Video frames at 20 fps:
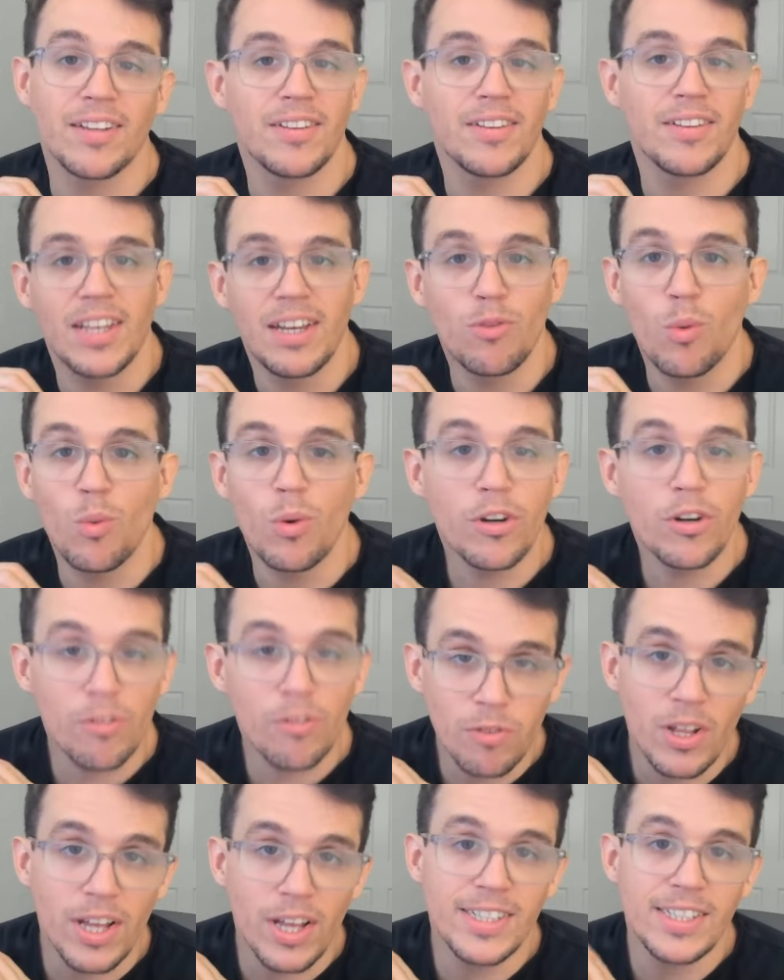They have a
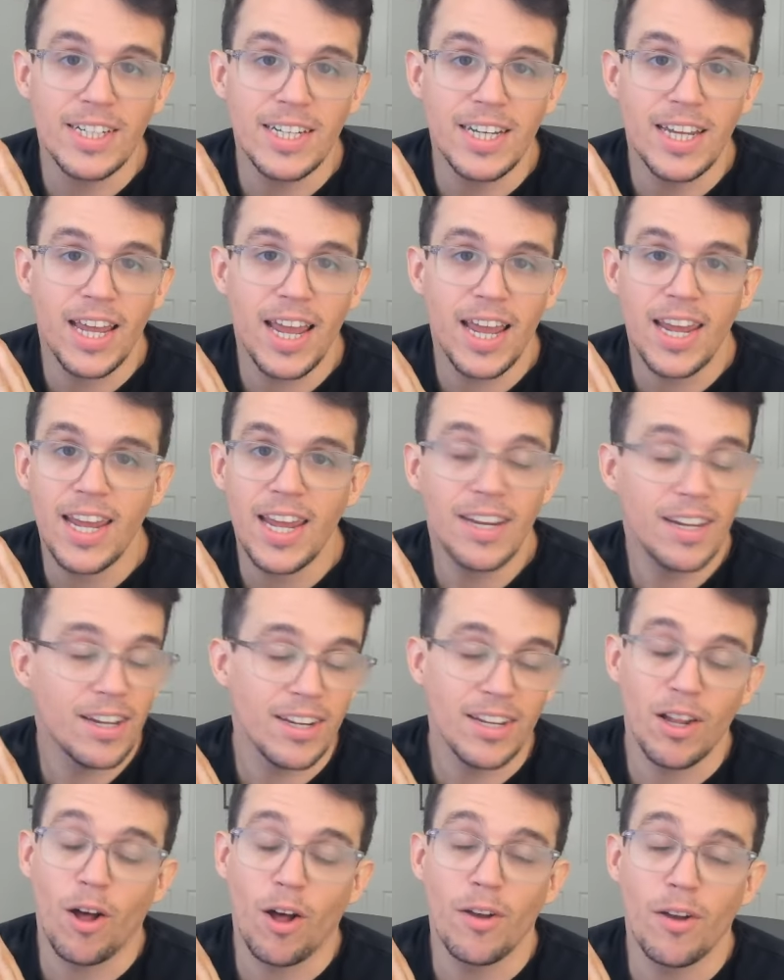wonderful SDK
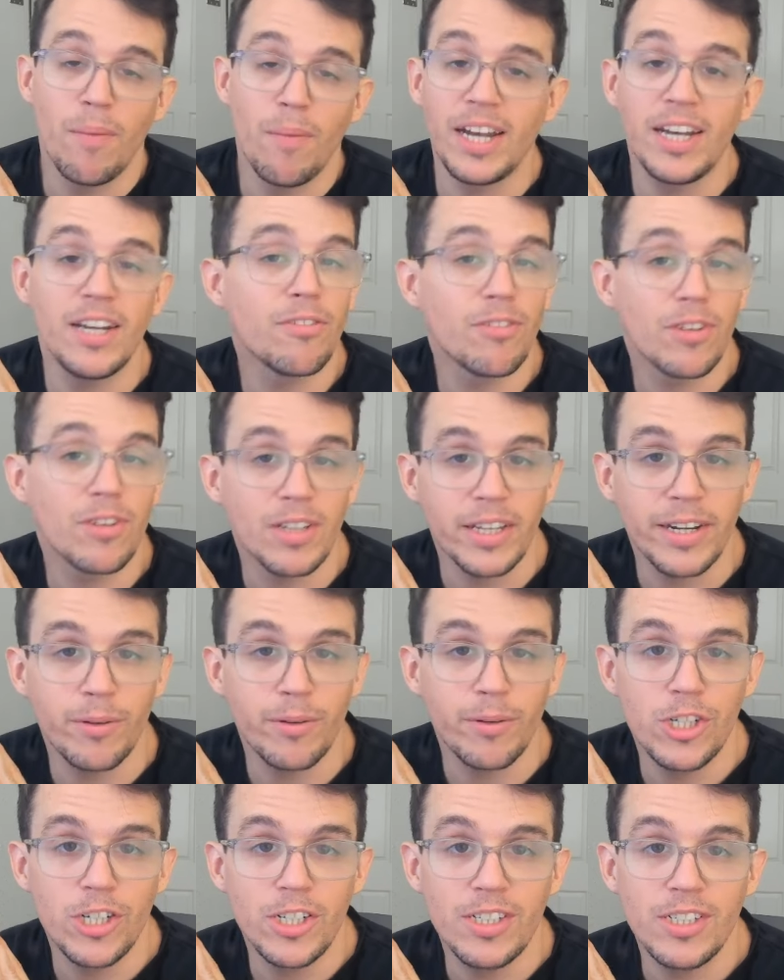on many different
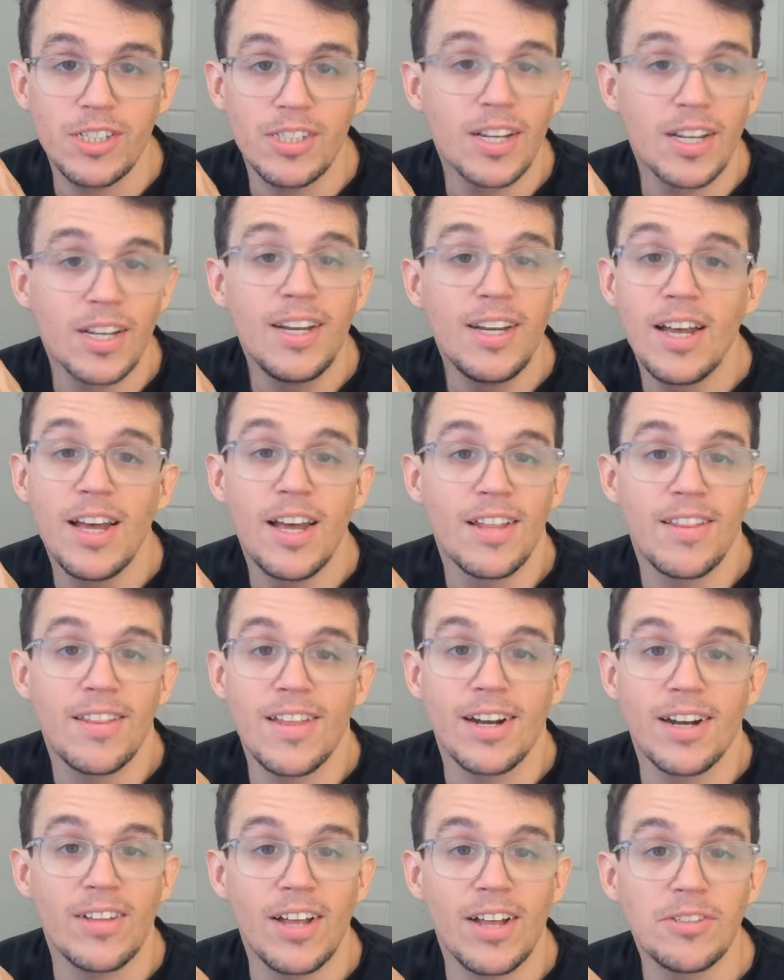languages that
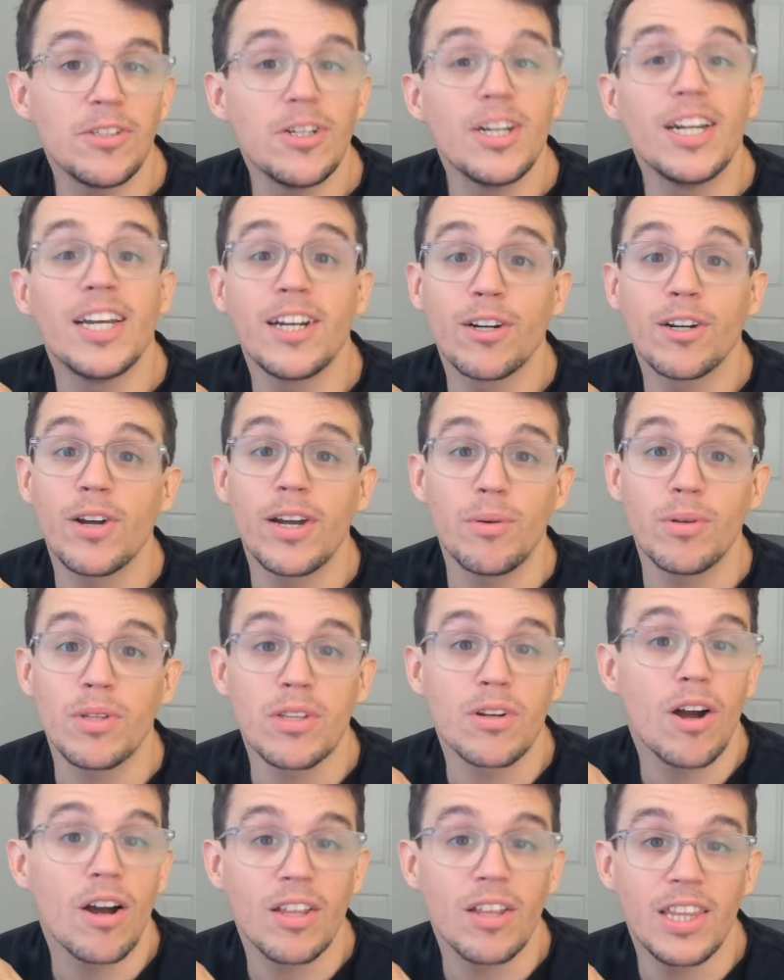allows you to integrate with
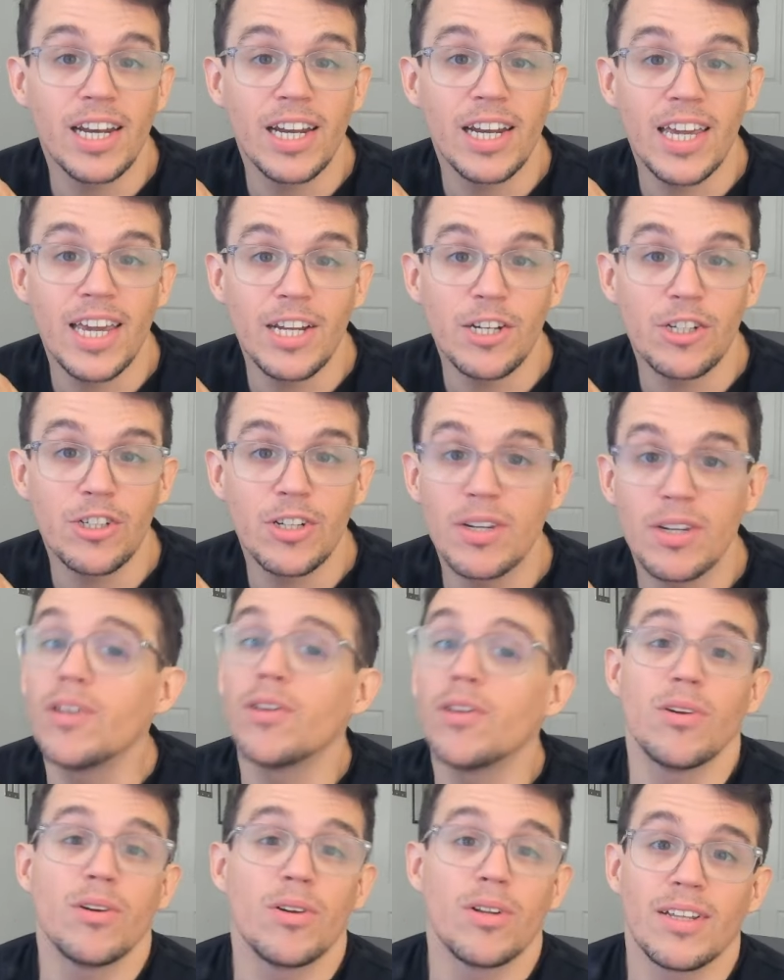their authentication
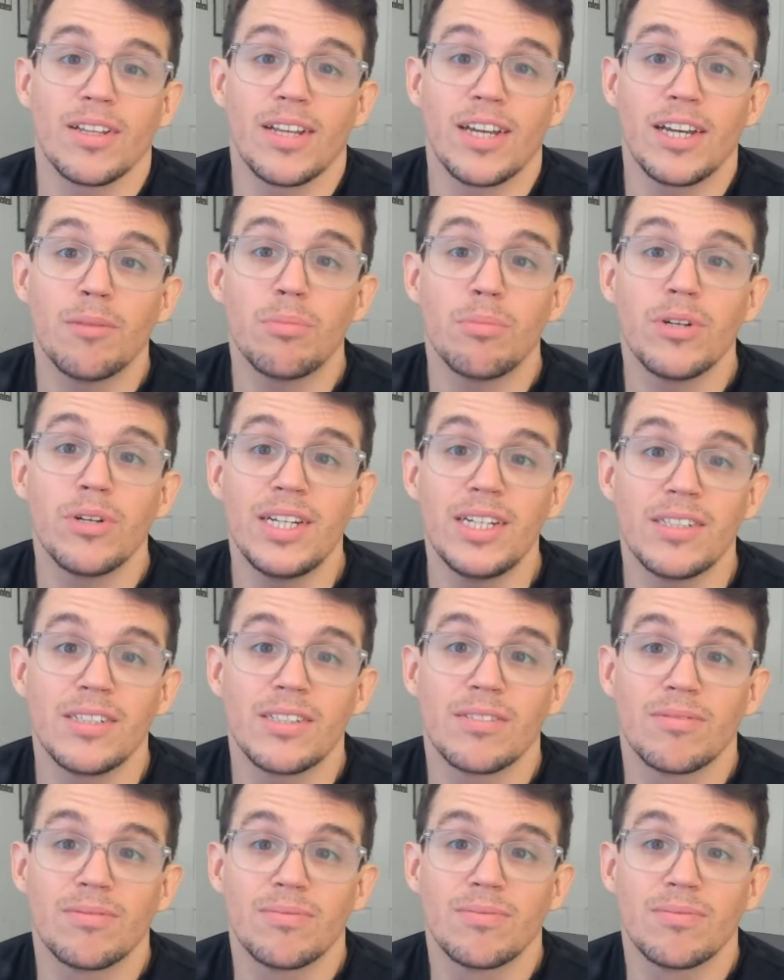like a breeze.